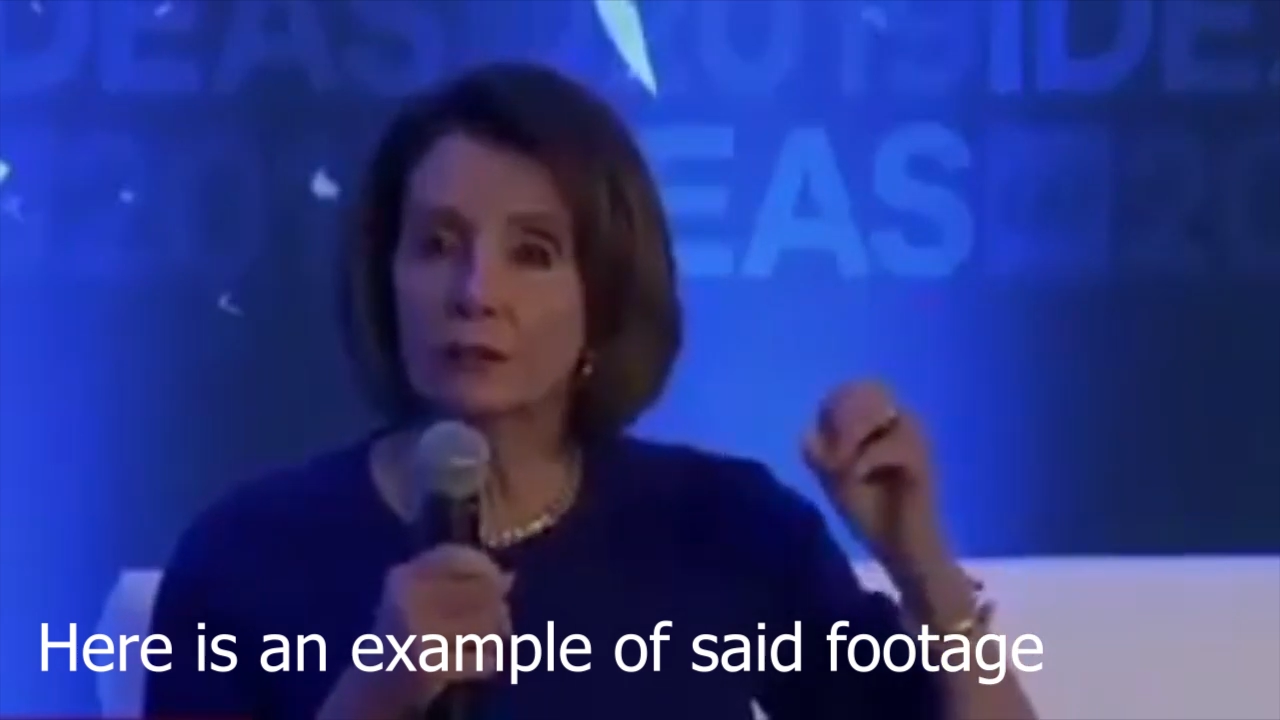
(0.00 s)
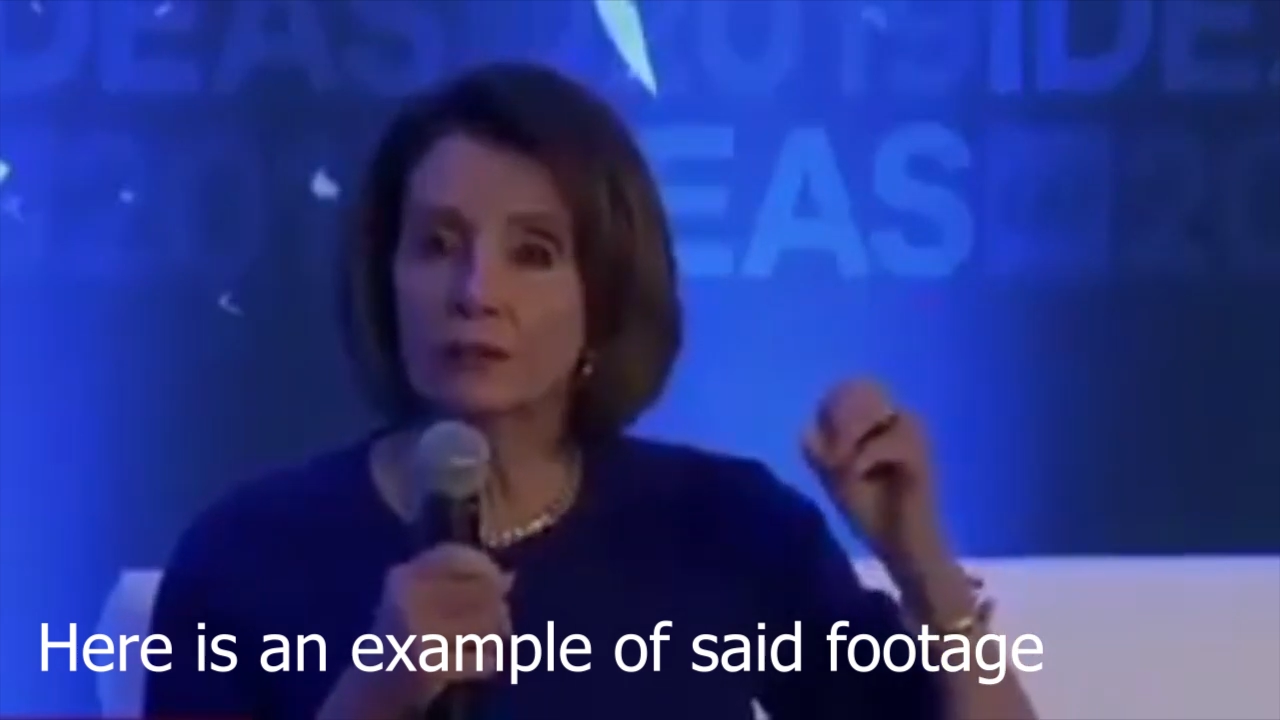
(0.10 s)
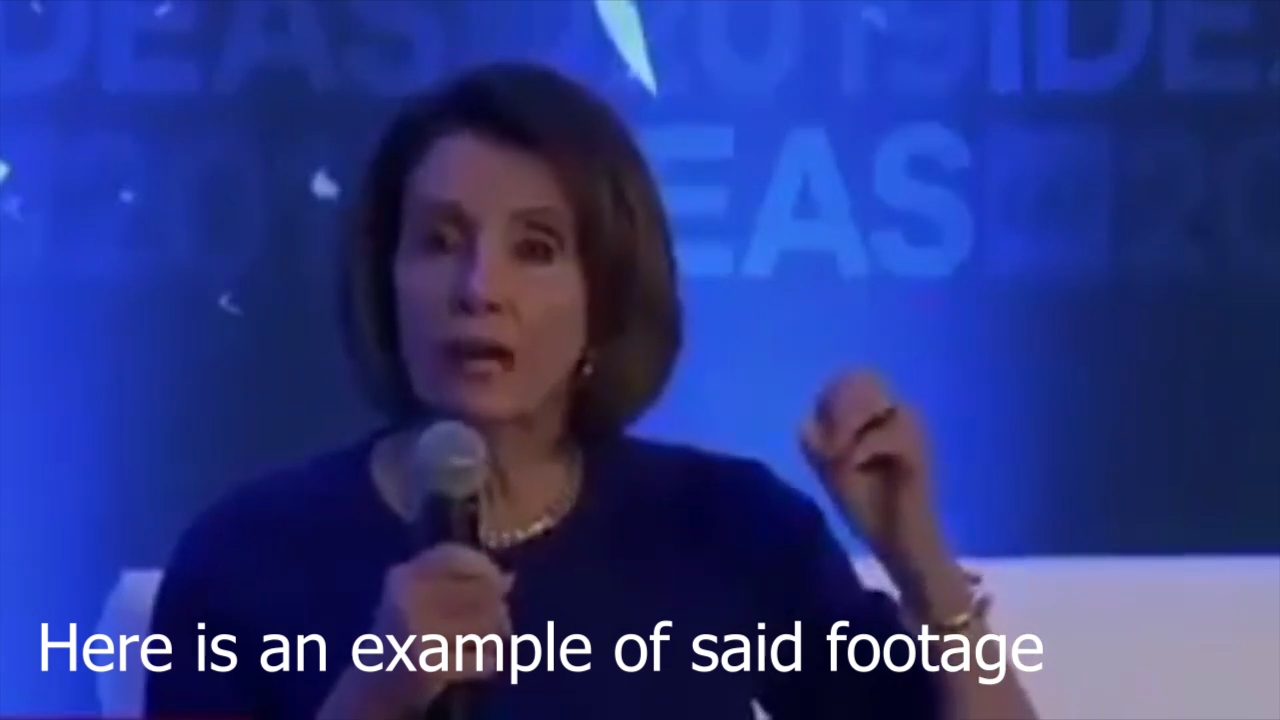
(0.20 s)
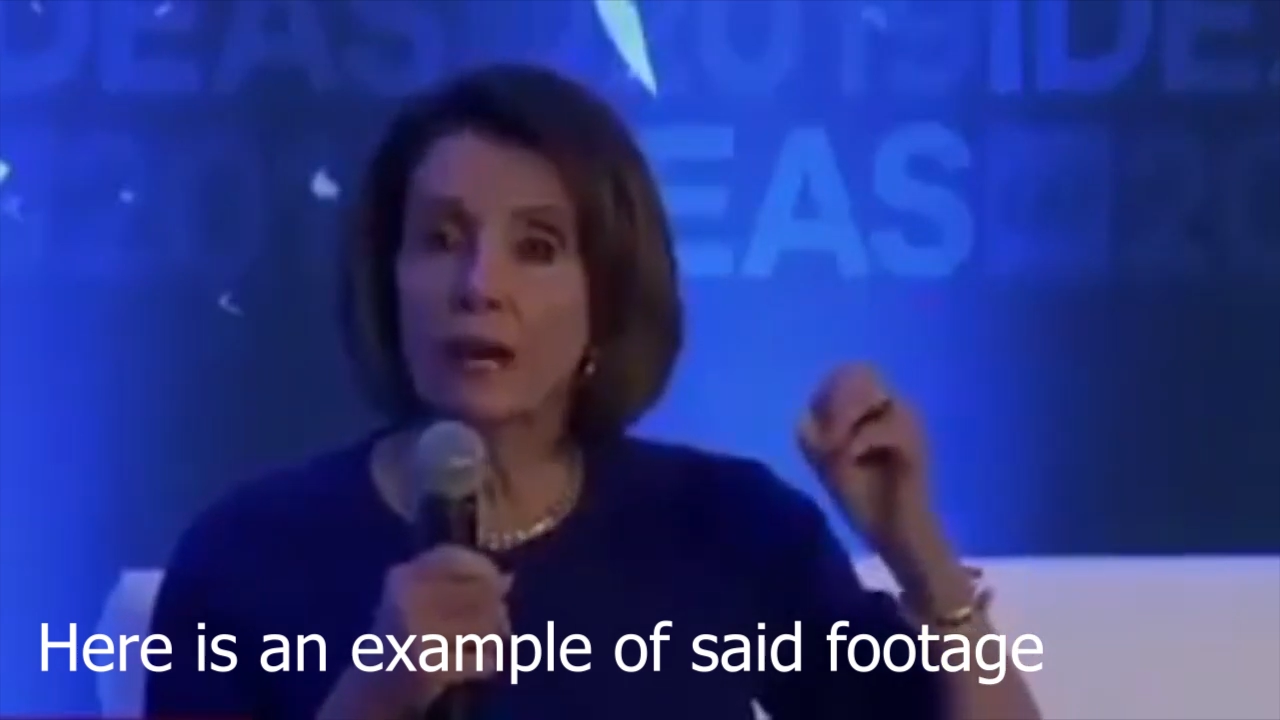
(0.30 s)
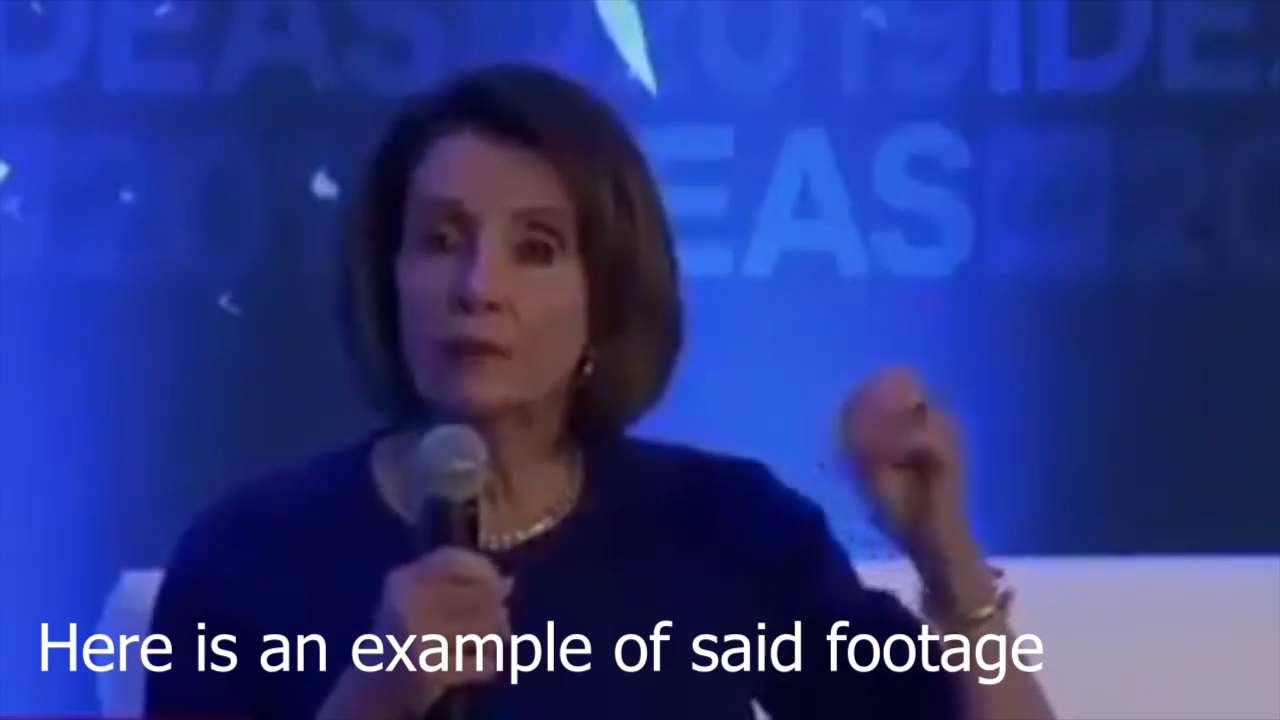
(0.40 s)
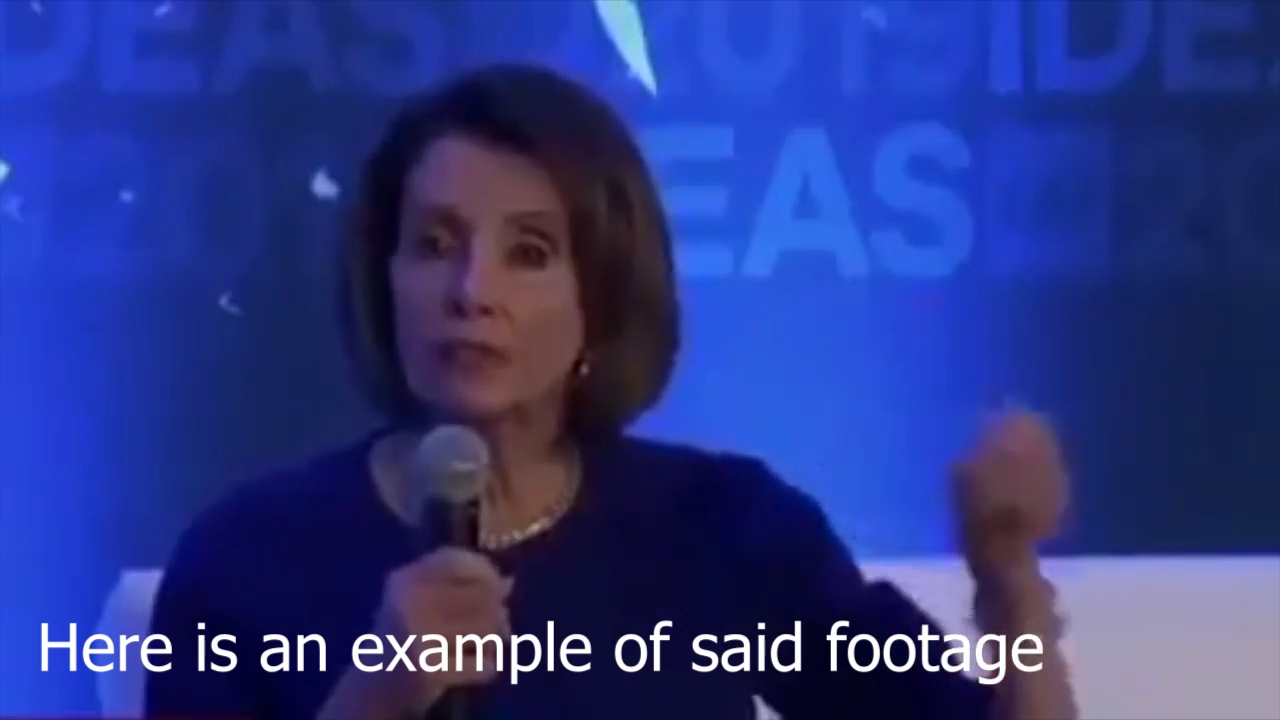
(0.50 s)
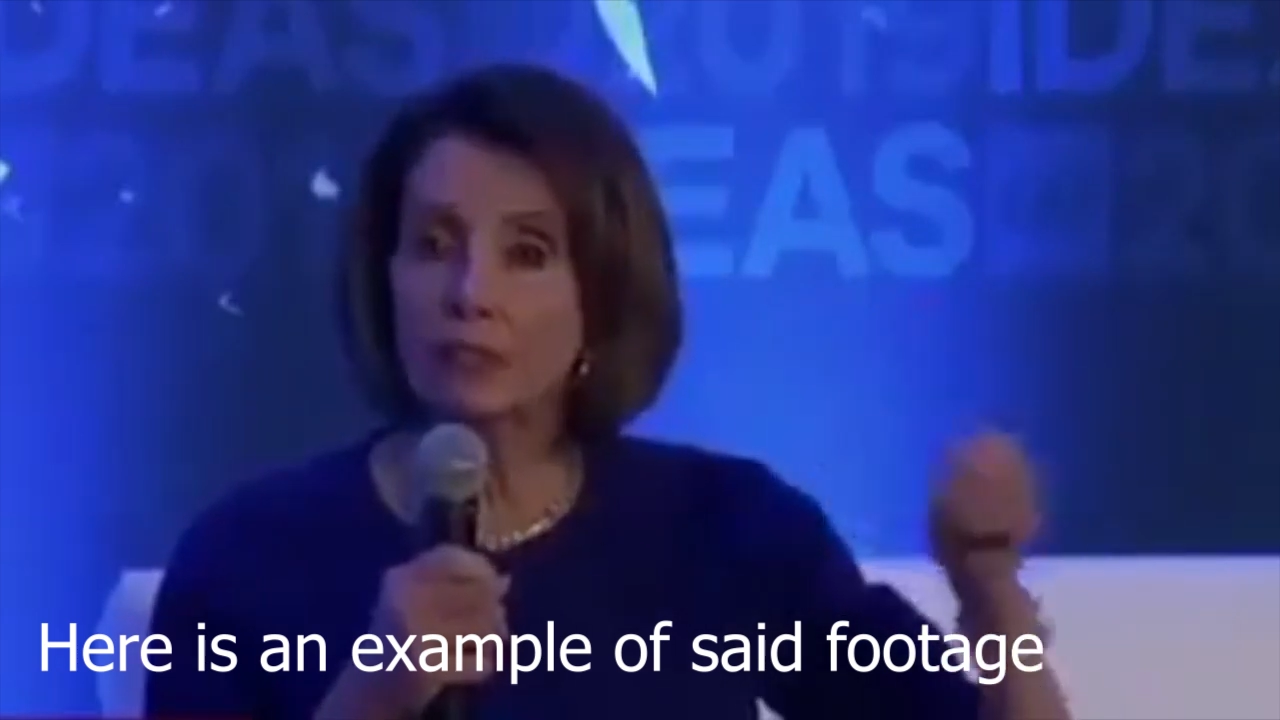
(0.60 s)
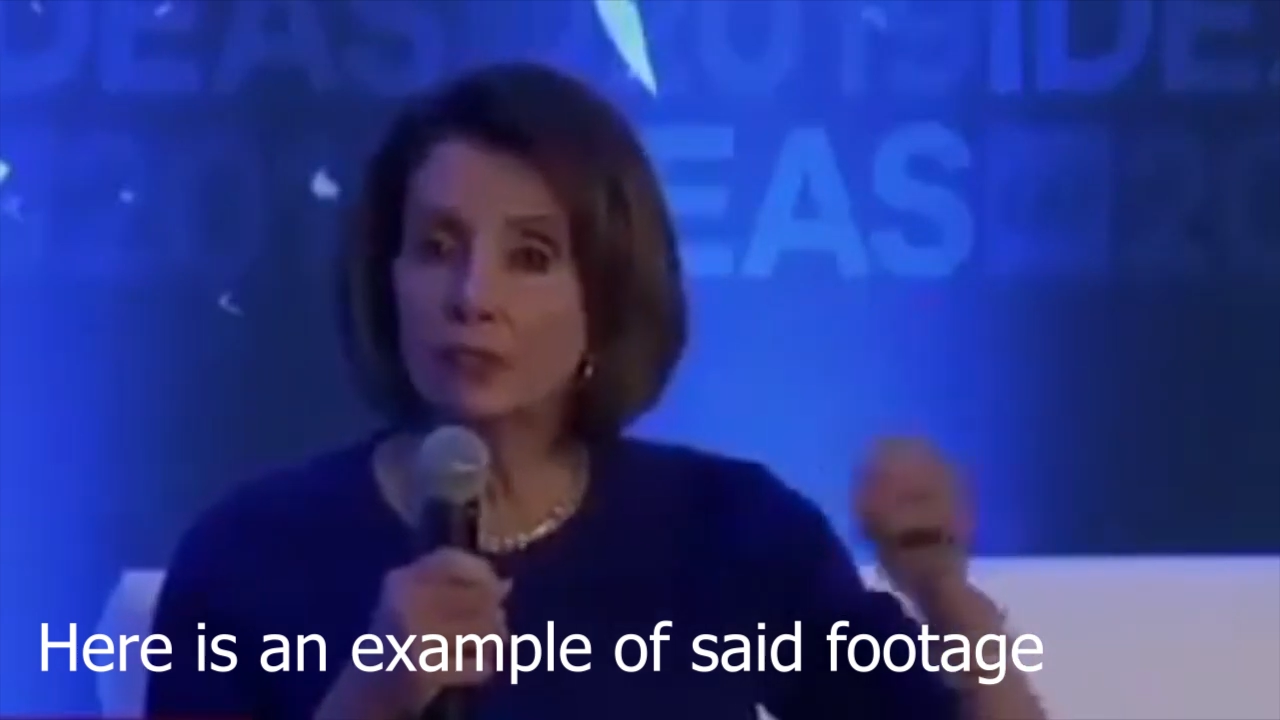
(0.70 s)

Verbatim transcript: Thomas